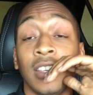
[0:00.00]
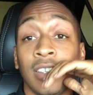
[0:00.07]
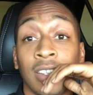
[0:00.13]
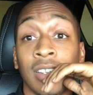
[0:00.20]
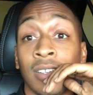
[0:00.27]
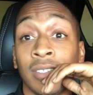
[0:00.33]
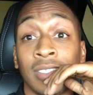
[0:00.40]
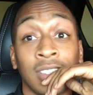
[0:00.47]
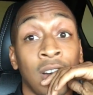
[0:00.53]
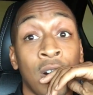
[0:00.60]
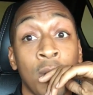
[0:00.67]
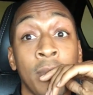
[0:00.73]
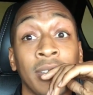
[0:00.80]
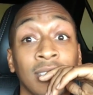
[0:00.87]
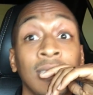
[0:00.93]
you know, is
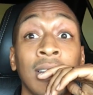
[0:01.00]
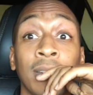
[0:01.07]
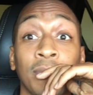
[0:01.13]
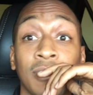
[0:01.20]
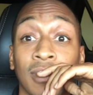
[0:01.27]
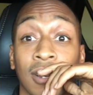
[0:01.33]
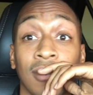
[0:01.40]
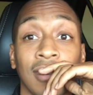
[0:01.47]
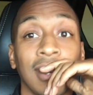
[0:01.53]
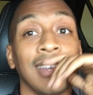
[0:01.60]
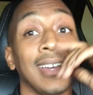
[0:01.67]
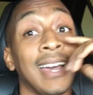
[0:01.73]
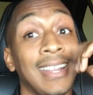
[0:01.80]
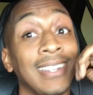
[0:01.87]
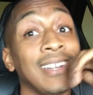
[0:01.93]
all messed up. So
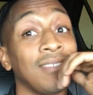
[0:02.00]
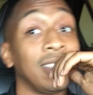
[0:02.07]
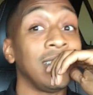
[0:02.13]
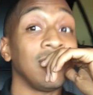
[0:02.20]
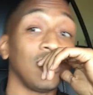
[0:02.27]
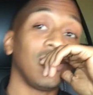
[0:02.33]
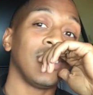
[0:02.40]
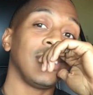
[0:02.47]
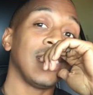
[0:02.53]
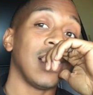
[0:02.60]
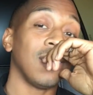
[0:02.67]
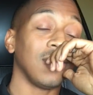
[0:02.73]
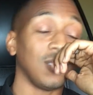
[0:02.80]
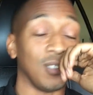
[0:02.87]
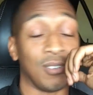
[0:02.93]
I definitely need to stretch
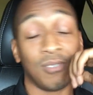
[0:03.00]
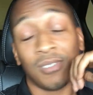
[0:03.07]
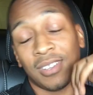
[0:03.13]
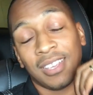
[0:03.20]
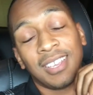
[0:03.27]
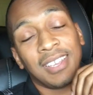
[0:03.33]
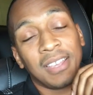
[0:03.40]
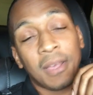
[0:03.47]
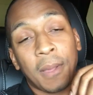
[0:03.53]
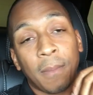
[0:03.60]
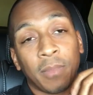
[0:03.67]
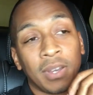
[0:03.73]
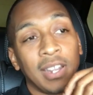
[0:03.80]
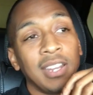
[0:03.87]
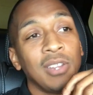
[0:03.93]
out. So.
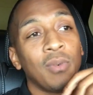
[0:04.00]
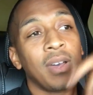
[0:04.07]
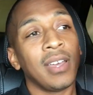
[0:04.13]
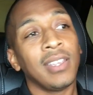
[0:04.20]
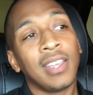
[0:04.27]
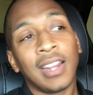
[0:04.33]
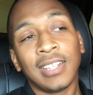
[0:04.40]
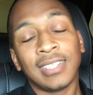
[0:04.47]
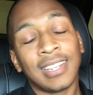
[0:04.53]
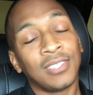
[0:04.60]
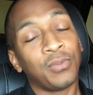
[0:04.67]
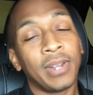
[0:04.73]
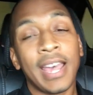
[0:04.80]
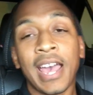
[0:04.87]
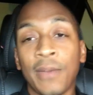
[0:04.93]
But anyway, yeah,
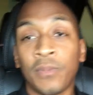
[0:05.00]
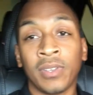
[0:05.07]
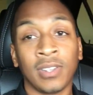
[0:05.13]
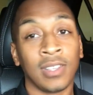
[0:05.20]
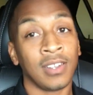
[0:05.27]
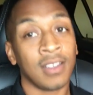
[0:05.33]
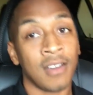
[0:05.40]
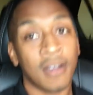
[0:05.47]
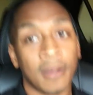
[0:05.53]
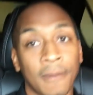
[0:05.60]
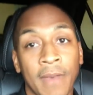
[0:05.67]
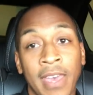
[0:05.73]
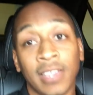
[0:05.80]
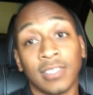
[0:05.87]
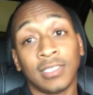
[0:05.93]
that's what happened, and uh,
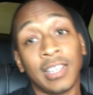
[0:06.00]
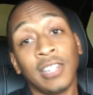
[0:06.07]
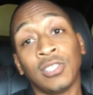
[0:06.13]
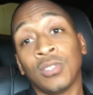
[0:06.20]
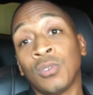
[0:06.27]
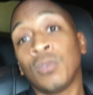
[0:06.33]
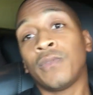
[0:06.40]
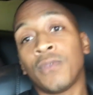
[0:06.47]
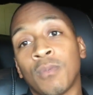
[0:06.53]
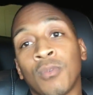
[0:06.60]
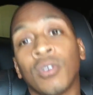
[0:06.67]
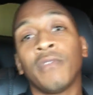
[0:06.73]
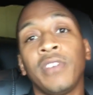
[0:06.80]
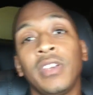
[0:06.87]
hey, stay tuned for more